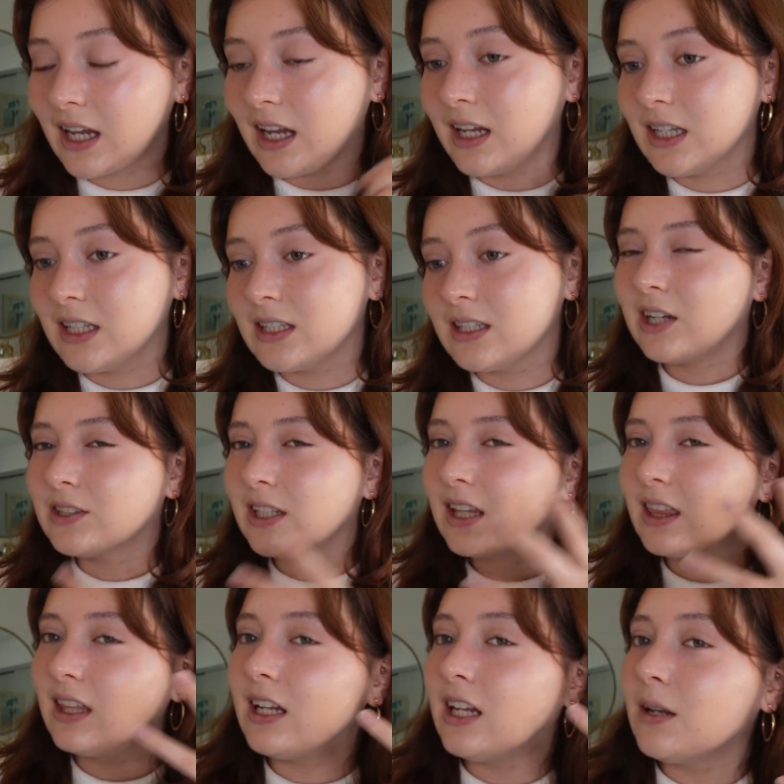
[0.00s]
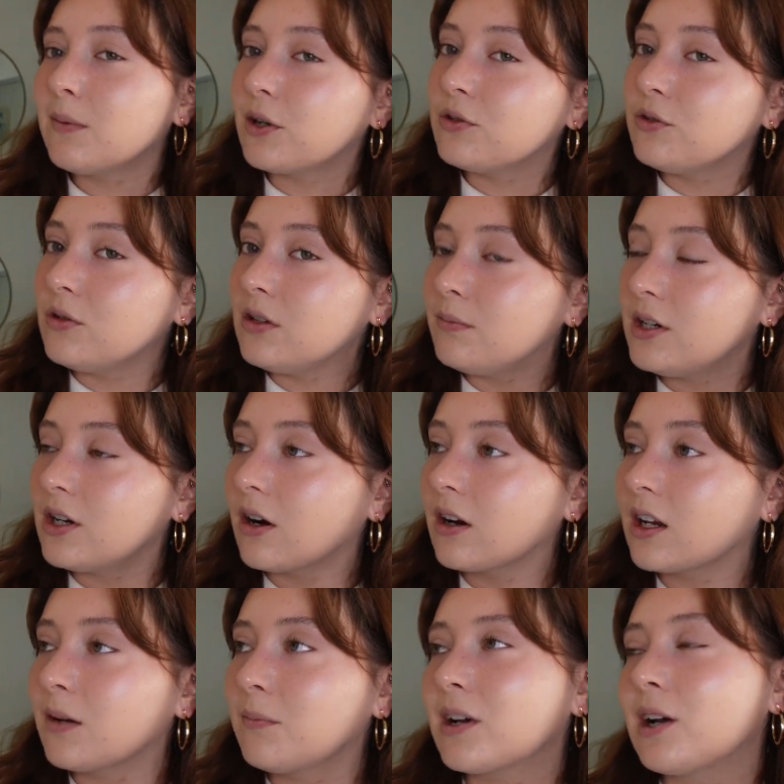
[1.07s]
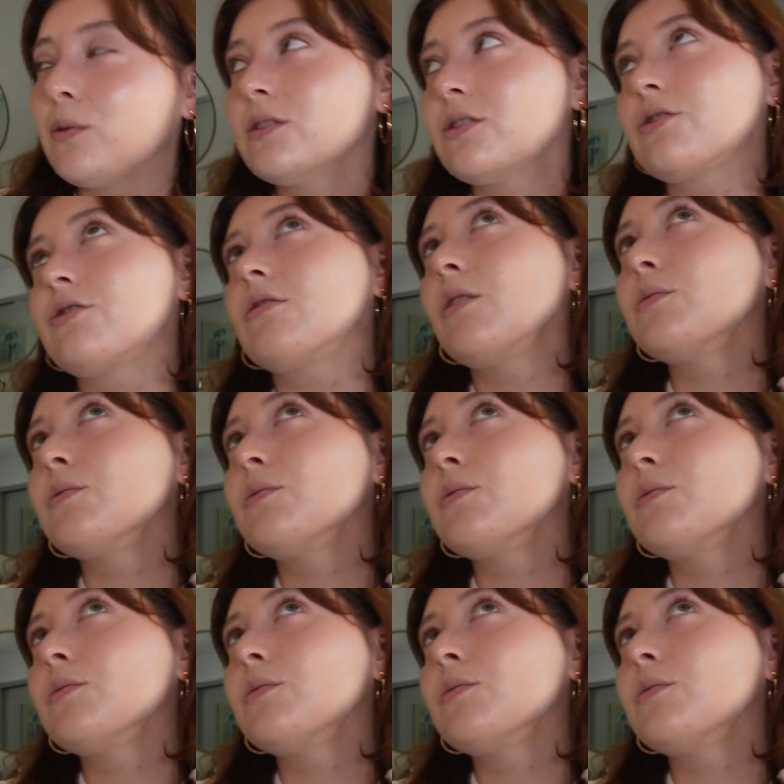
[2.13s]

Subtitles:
And I was like thinking about doing PR again, but I wasn't sure.